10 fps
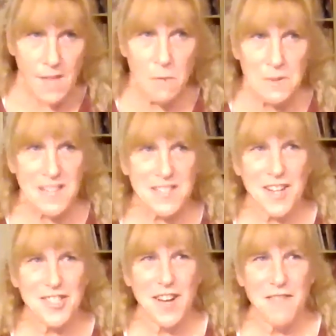When they
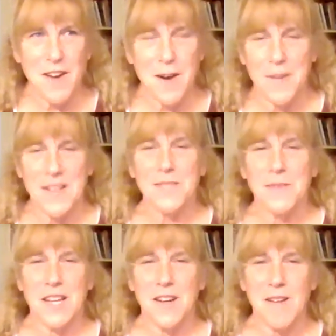saw John Farwell, that's
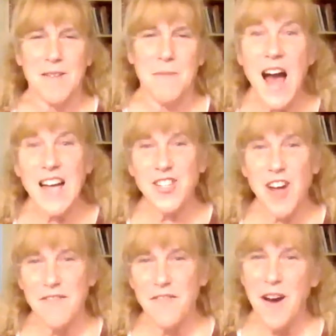what they called him. Hi,
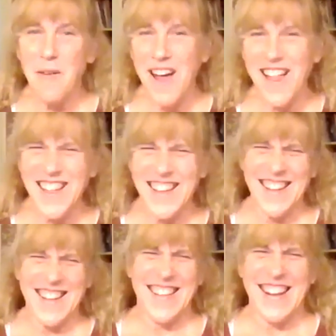John Farwell.
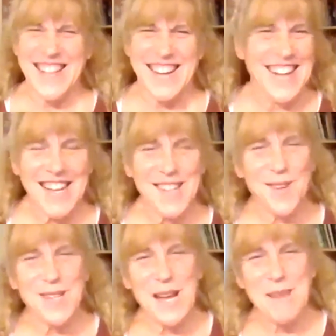Like they'd say his
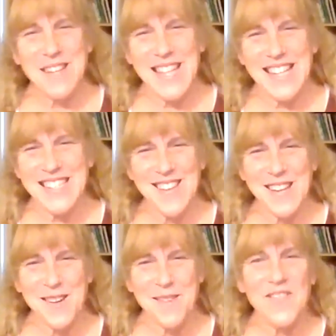whole name because that's how
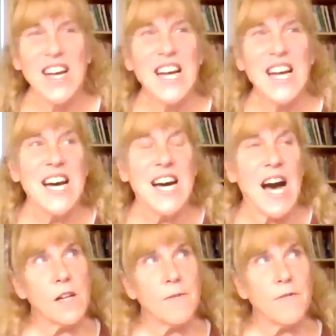they knew him.
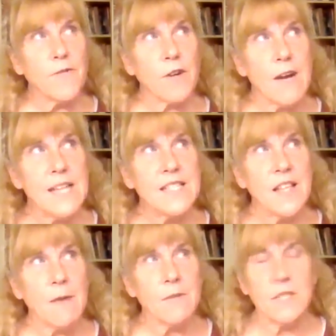For Gracie,
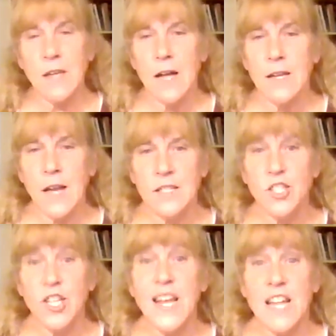that was a nice
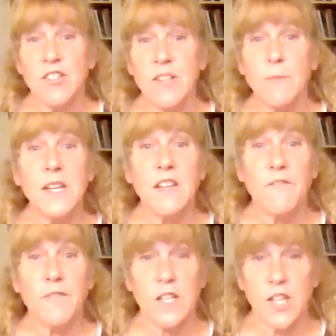change, something
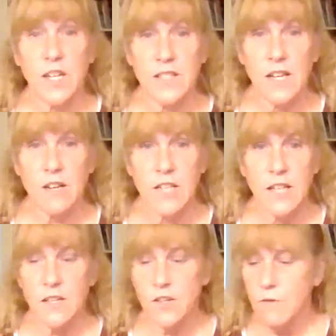different that she could sink her
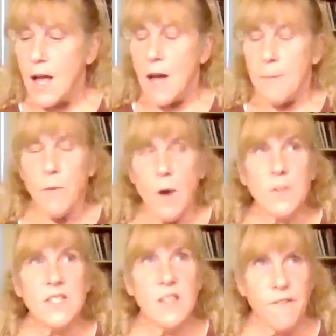teeth into. But what
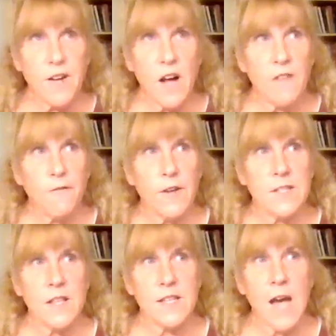was difficult for
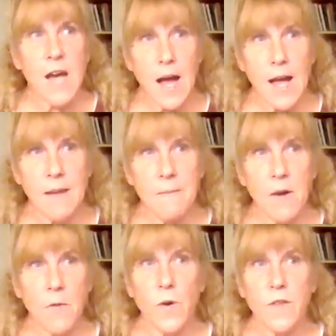us at the time
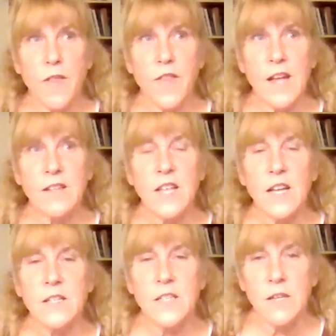were the things
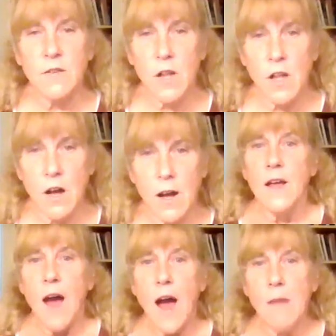that continued along.
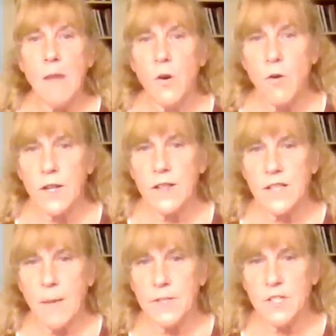I'm recording
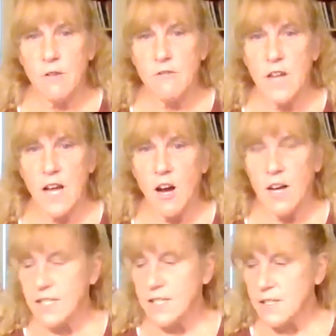this episode
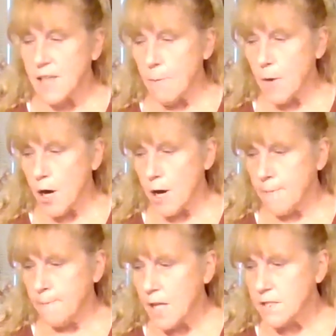on
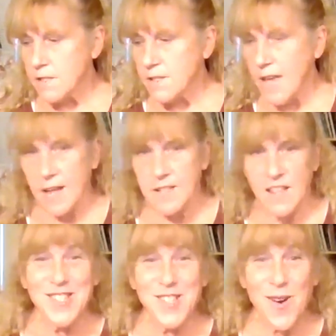December
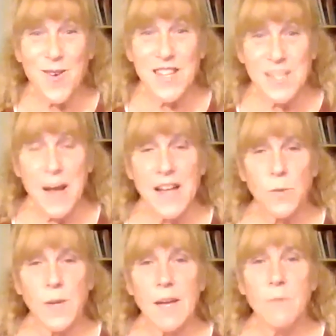6th. So this
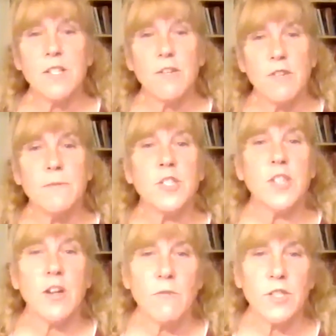past weekend was the Christmas
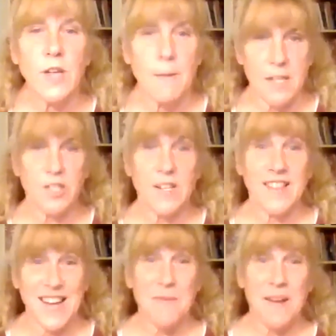show, which I mentioned
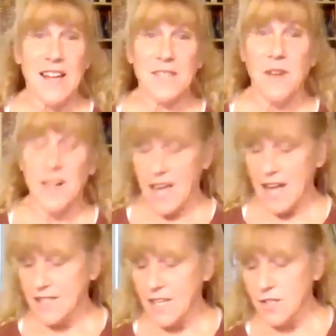at the end of my last
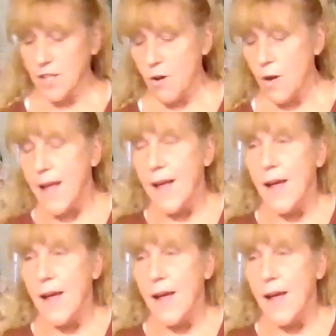podcast. And so